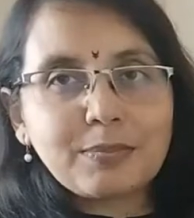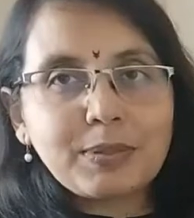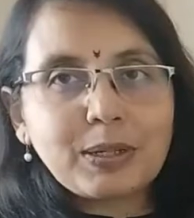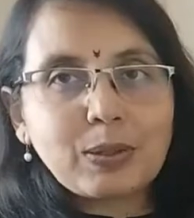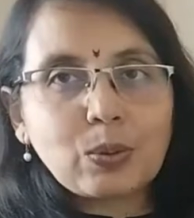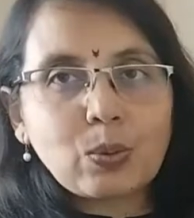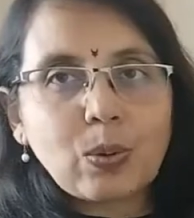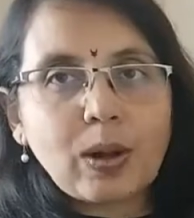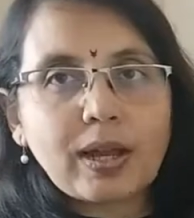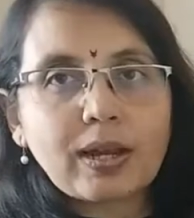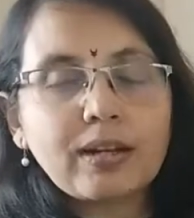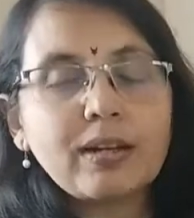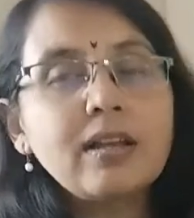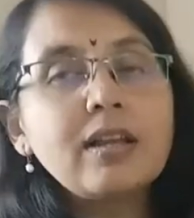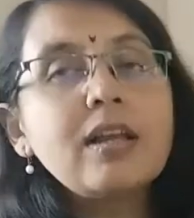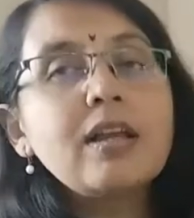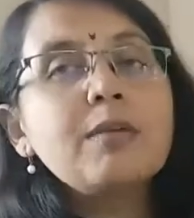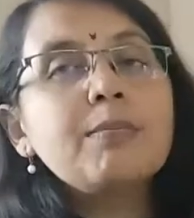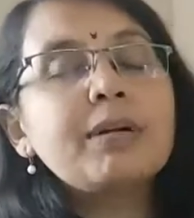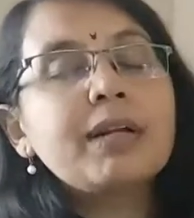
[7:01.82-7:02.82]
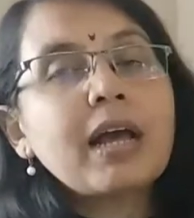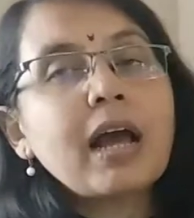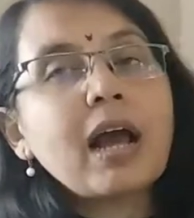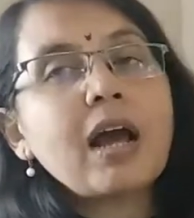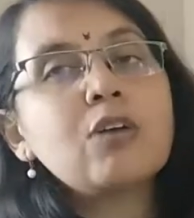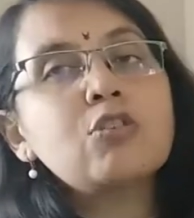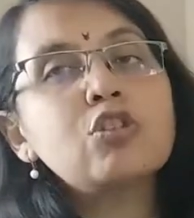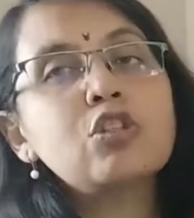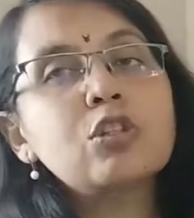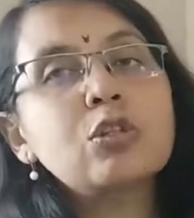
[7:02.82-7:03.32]
big quarrel. But
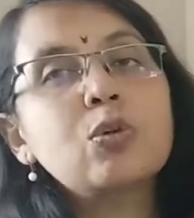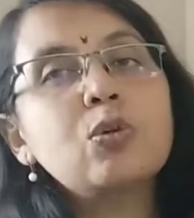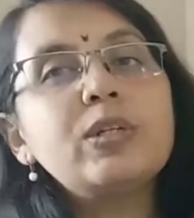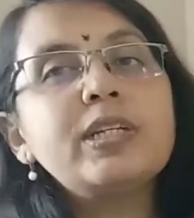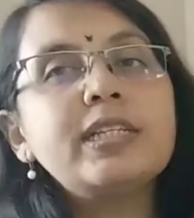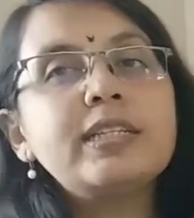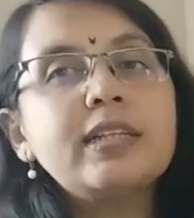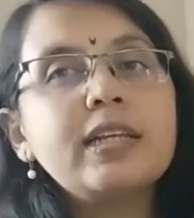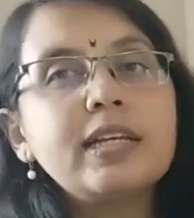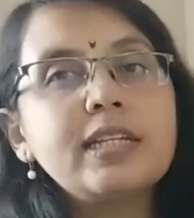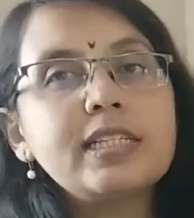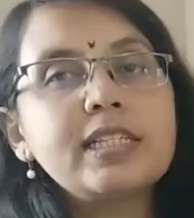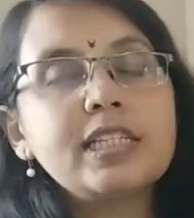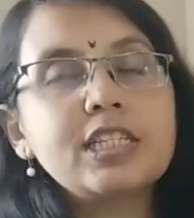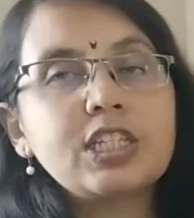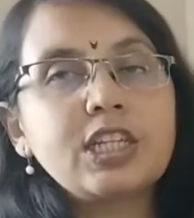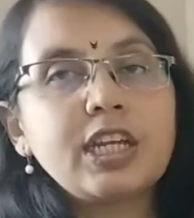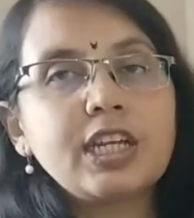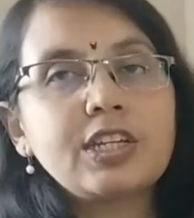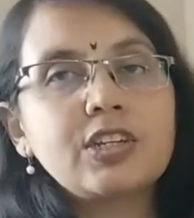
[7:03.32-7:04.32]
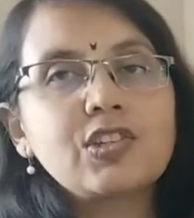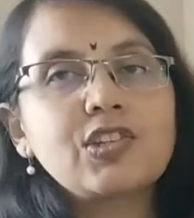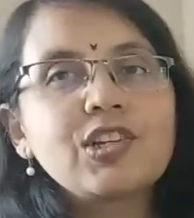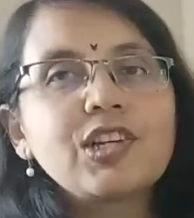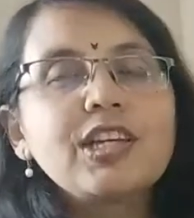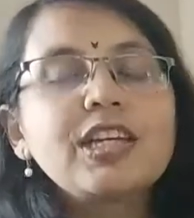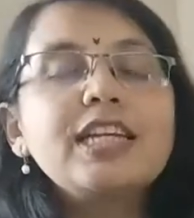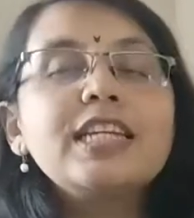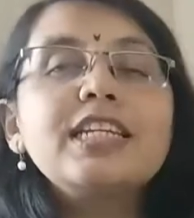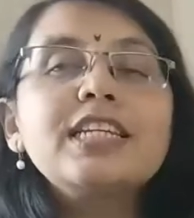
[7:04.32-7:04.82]
how slowly things change
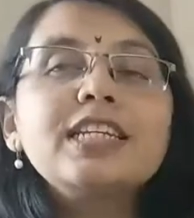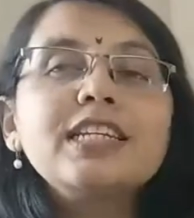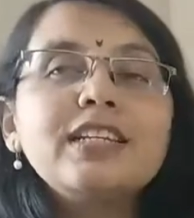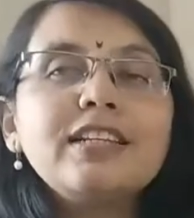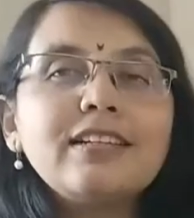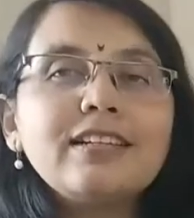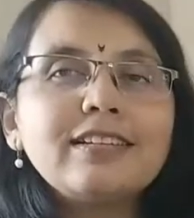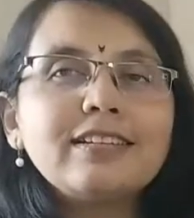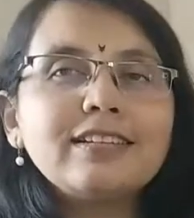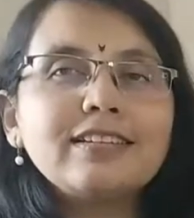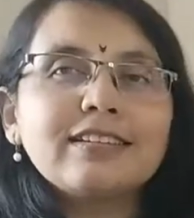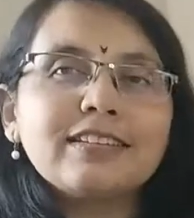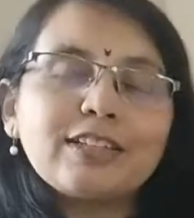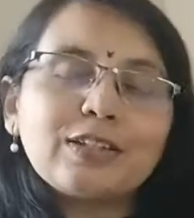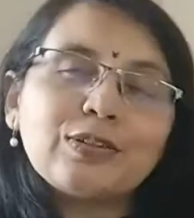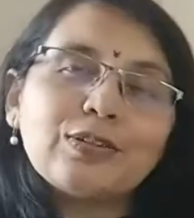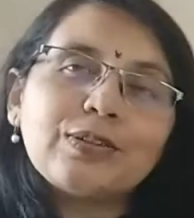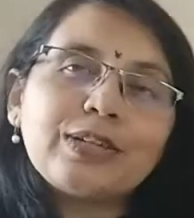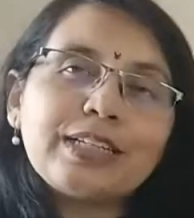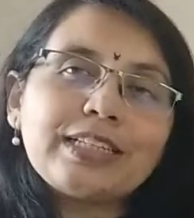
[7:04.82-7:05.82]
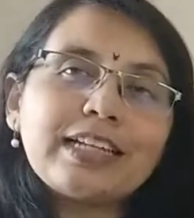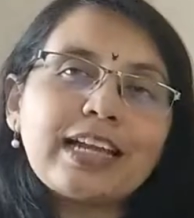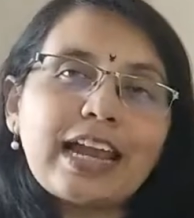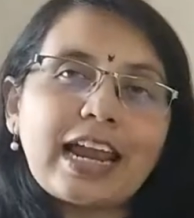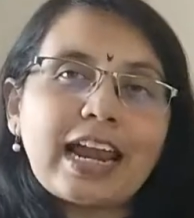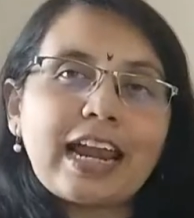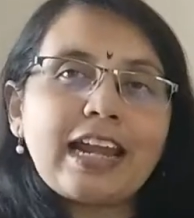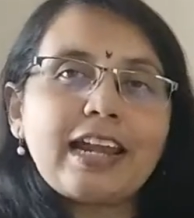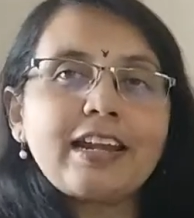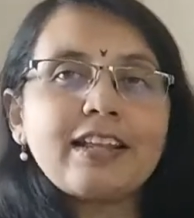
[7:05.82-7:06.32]
till in the
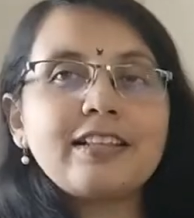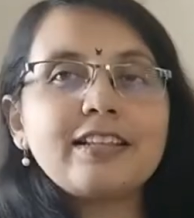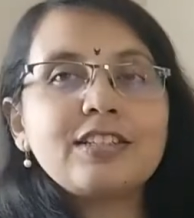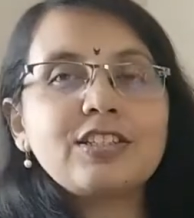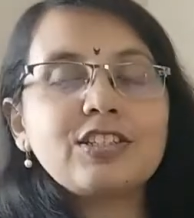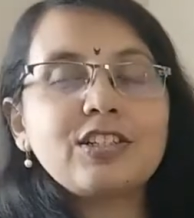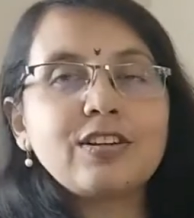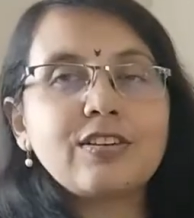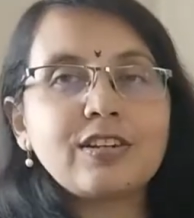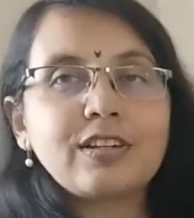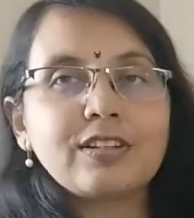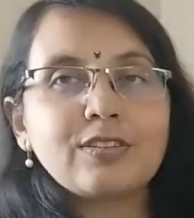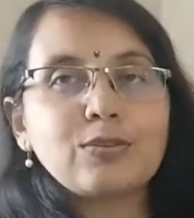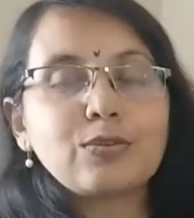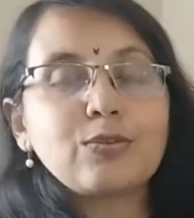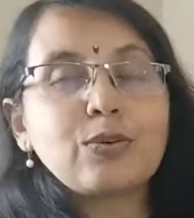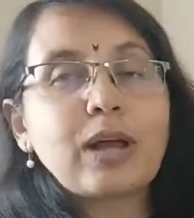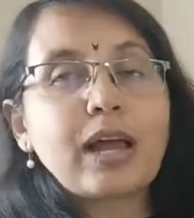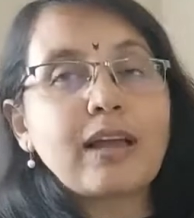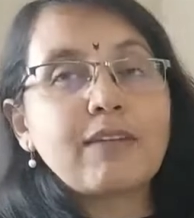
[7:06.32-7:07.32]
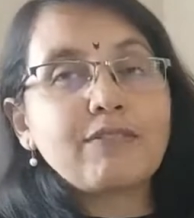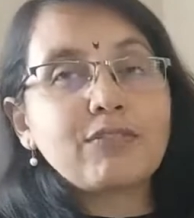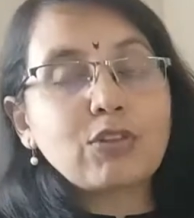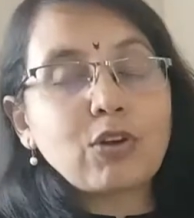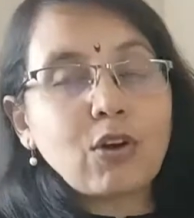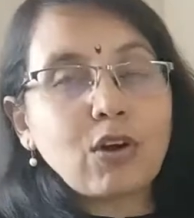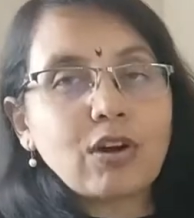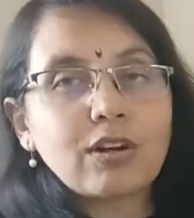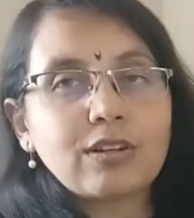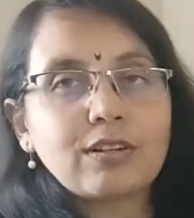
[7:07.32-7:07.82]
end, the children who have
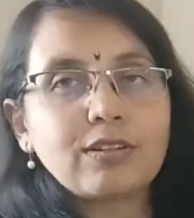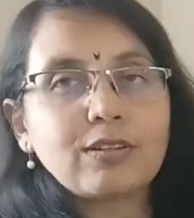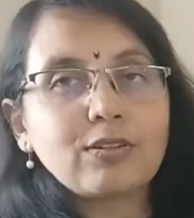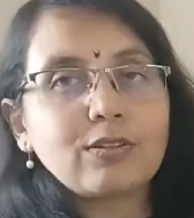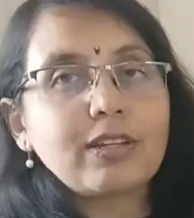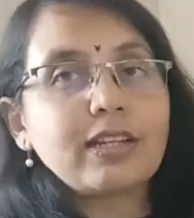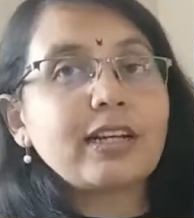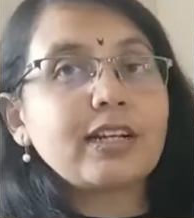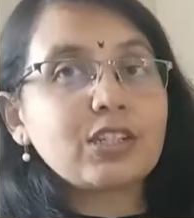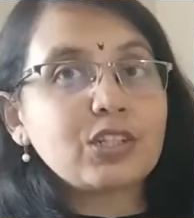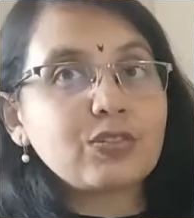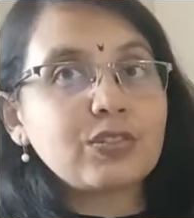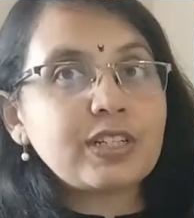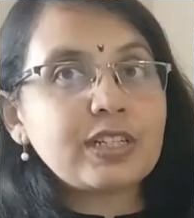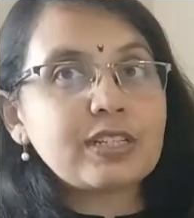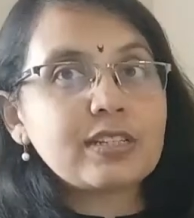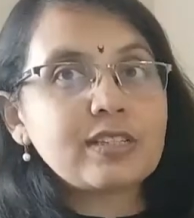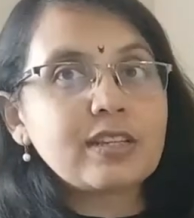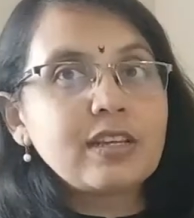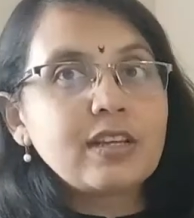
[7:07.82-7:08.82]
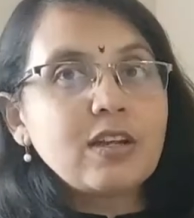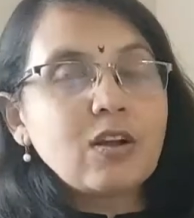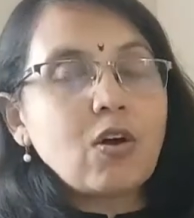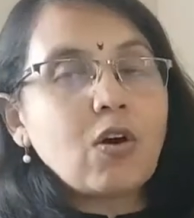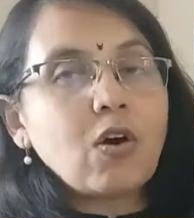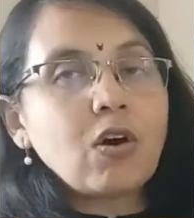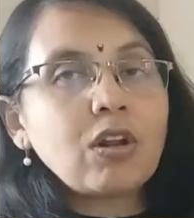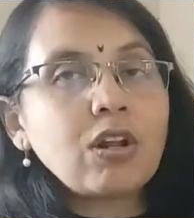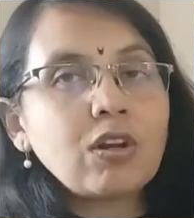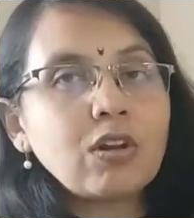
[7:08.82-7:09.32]
thought, like Ashwin has
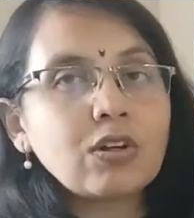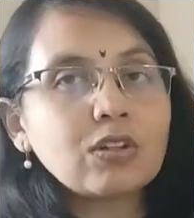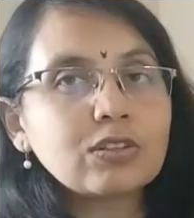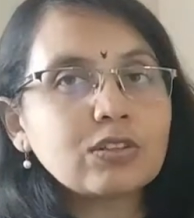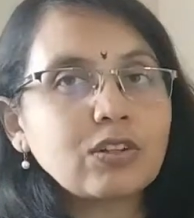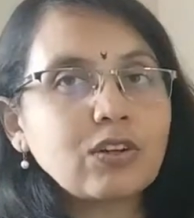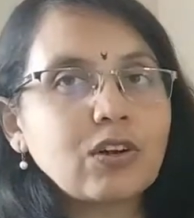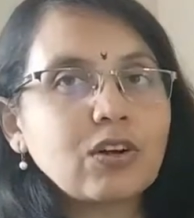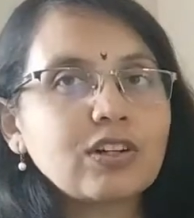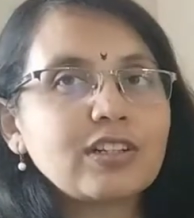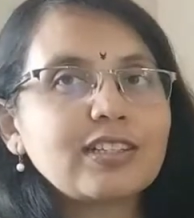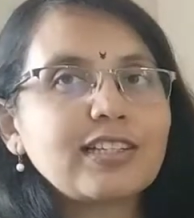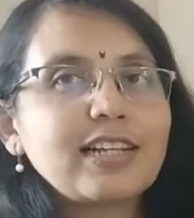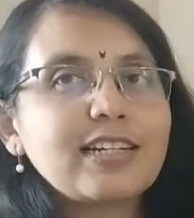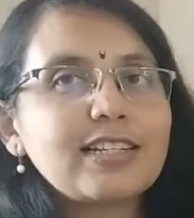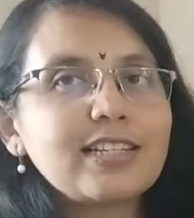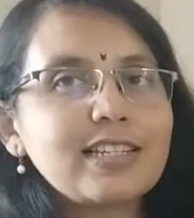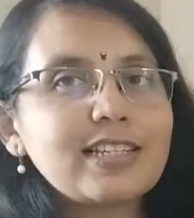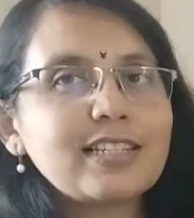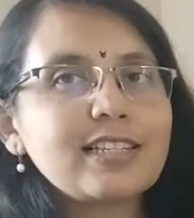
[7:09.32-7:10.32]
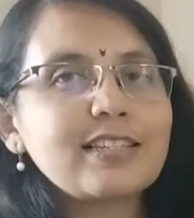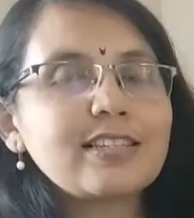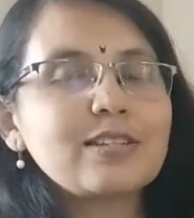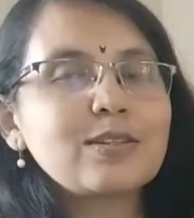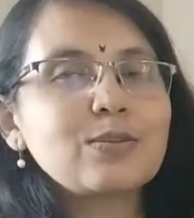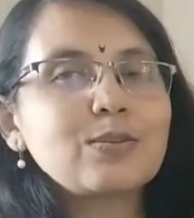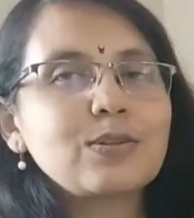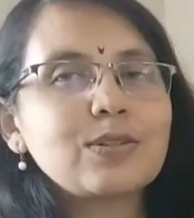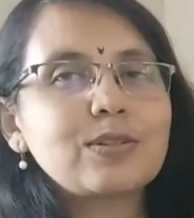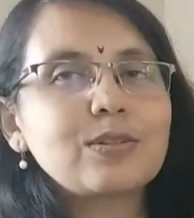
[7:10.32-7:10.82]
all along thought that his
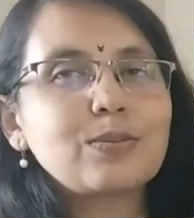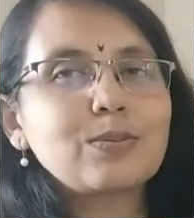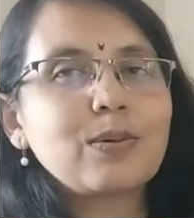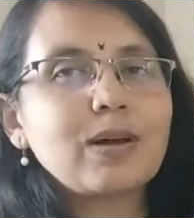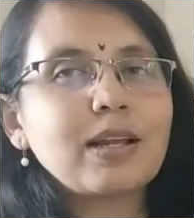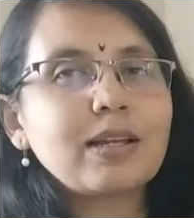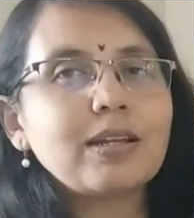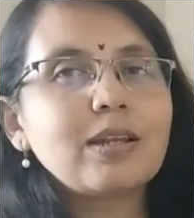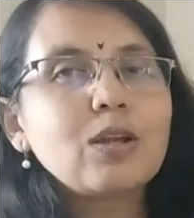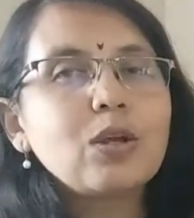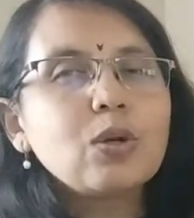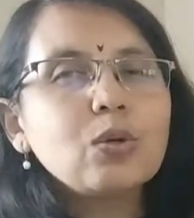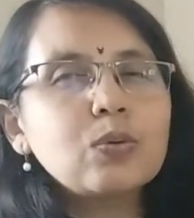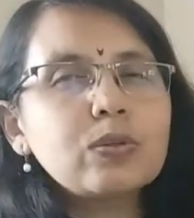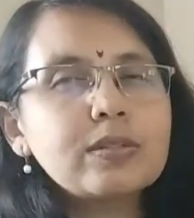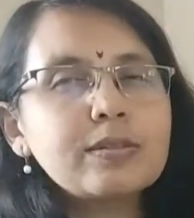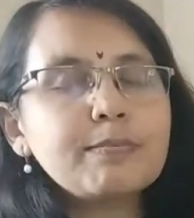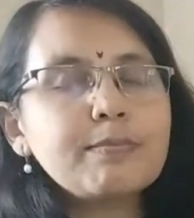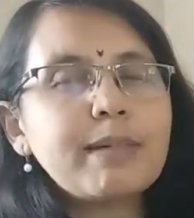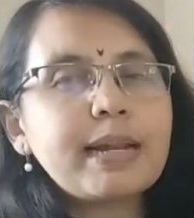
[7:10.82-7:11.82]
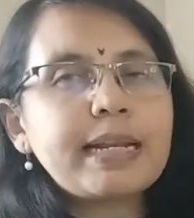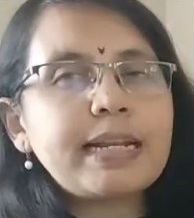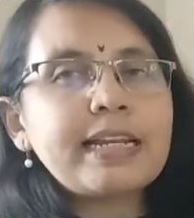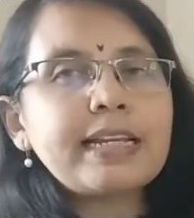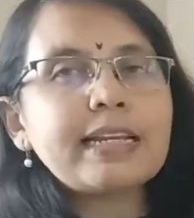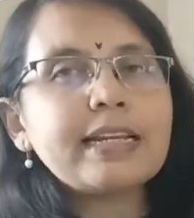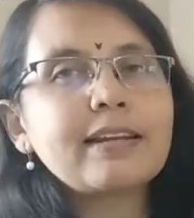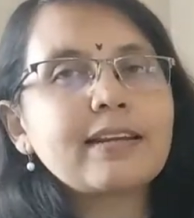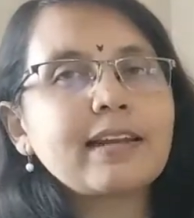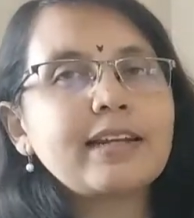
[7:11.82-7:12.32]
sister was the one who was
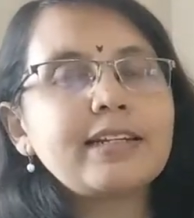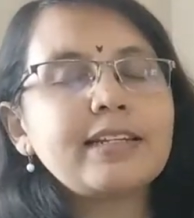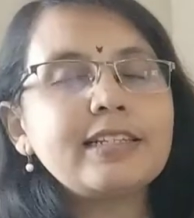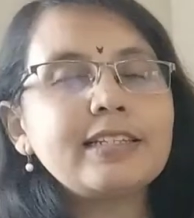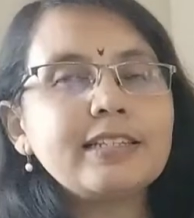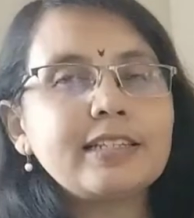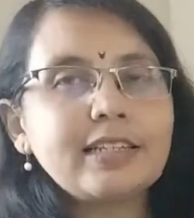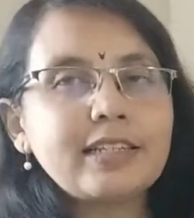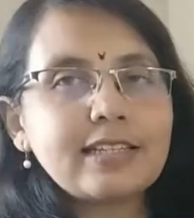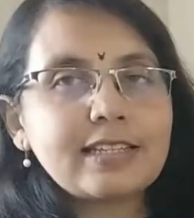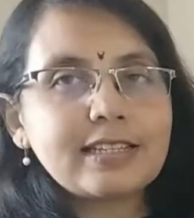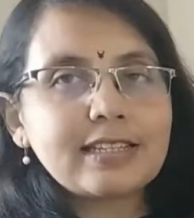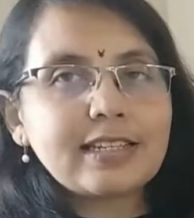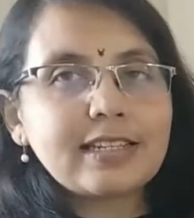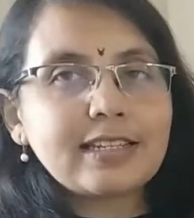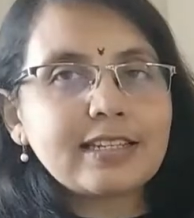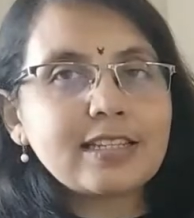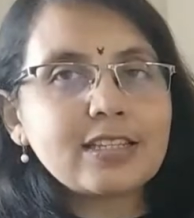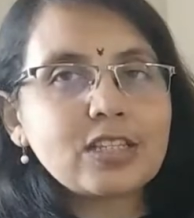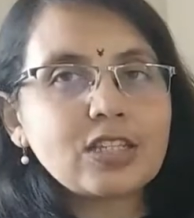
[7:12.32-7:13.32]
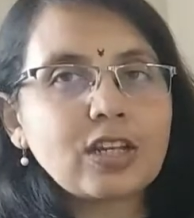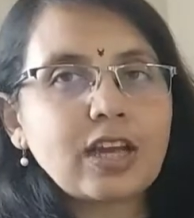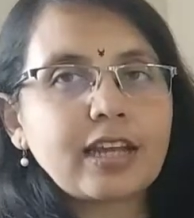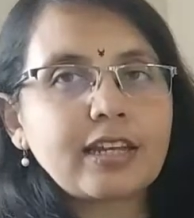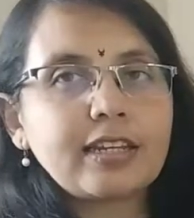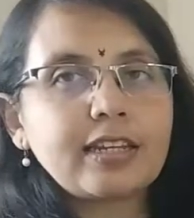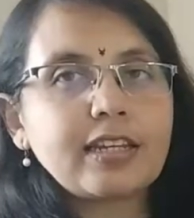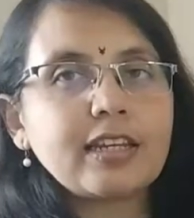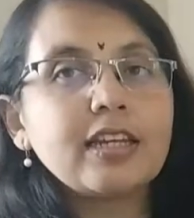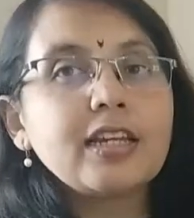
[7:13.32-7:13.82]
meddling and writing things in his
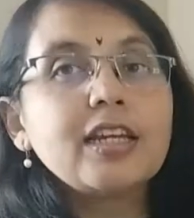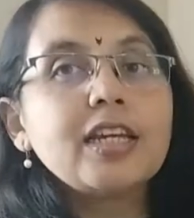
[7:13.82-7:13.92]
diary,